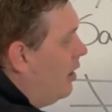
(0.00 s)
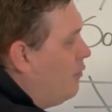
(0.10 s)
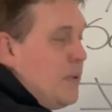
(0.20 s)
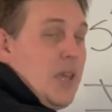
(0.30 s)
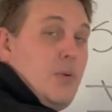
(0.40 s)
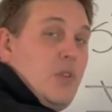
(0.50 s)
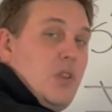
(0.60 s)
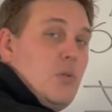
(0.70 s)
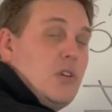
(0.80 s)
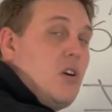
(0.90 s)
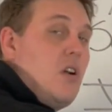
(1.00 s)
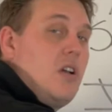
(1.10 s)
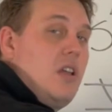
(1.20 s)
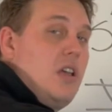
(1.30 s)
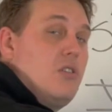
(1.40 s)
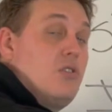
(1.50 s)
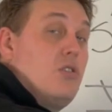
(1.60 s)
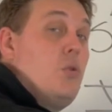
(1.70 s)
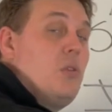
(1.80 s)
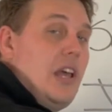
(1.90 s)
of people that you are targeting
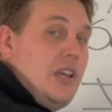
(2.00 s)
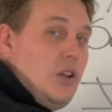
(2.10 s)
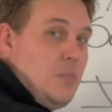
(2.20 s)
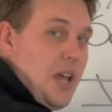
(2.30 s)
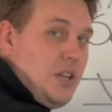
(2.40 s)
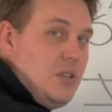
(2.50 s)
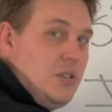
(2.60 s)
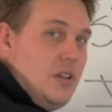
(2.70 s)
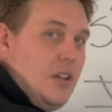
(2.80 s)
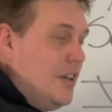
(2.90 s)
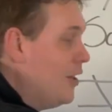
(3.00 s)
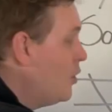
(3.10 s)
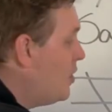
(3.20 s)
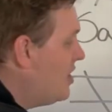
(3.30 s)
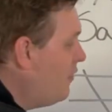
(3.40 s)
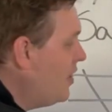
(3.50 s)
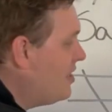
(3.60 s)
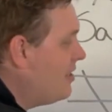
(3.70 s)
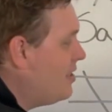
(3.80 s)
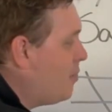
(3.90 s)
to like your page. So the
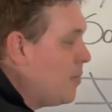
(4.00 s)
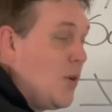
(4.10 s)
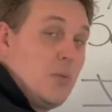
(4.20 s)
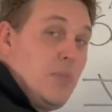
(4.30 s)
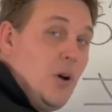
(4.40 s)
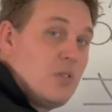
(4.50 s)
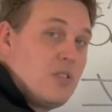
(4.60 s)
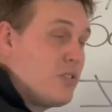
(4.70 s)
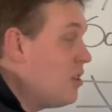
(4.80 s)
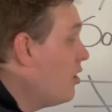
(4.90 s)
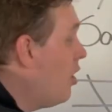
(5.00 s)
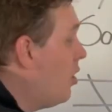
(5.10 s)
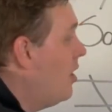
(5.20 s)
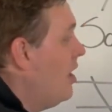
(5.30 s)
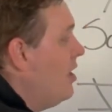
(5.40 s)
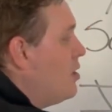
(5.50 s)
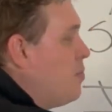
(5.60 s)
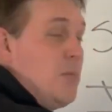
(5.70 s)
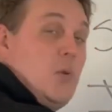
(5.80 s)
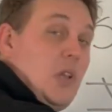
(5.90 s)
difference is the promoted post is going to go to
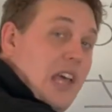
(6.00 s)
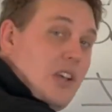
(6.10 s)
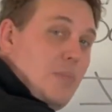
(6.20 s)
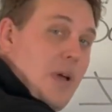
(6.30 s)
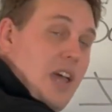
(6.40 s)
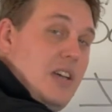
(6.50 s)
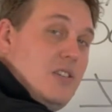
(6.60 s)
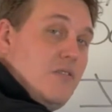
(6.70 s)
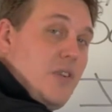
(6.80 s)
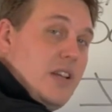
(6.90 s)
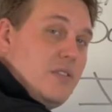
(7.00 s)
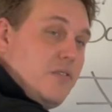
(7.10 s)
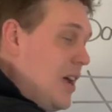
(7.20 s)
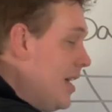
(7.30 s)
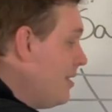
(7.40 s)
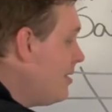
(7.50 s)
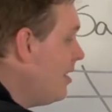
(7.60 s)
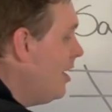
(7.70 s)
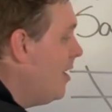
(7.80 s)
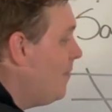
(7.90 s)
people who like your page and friends of friends.
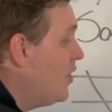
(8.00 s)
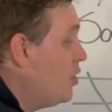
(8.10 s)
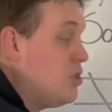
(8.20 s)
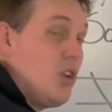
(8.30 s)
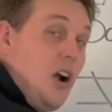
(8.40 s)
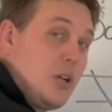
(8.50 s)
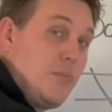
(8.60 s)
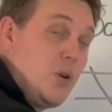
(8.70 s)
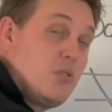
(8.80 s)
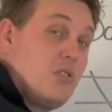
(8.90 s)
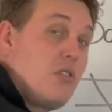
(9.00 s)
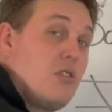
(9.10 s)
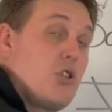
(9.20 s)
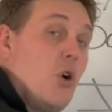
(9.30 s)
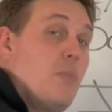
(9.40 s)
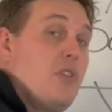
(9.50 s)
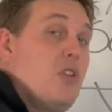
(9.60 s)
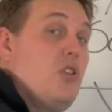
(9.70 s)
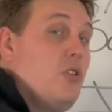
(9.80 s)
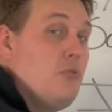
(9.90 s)
The dark post is going to show up in the
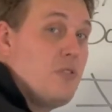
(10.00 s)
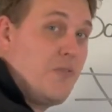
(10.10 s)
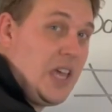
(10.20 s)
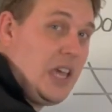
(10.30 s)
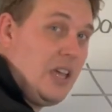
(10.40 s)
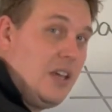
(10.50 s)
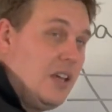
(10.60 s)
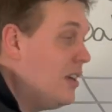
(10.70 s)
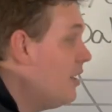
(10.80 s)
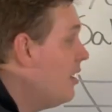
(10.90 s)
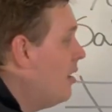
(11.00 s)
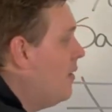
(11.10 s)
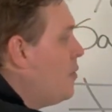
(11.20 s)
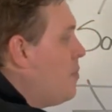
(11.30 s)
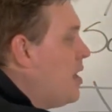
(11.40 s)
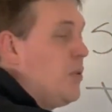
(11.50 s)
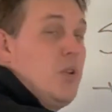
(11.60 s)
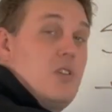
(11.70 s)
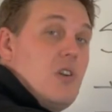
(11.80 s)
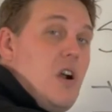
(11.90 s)
news feed of the people
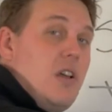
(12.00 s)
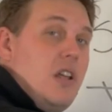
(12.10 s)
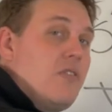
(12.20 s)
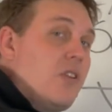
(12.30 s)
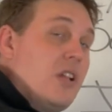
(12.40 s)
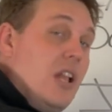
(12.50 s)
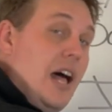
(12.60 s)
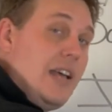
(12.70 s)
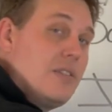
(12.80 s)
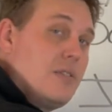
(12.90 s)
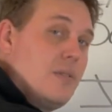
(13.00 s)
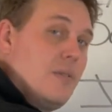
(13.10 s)
you're targeting for the likes.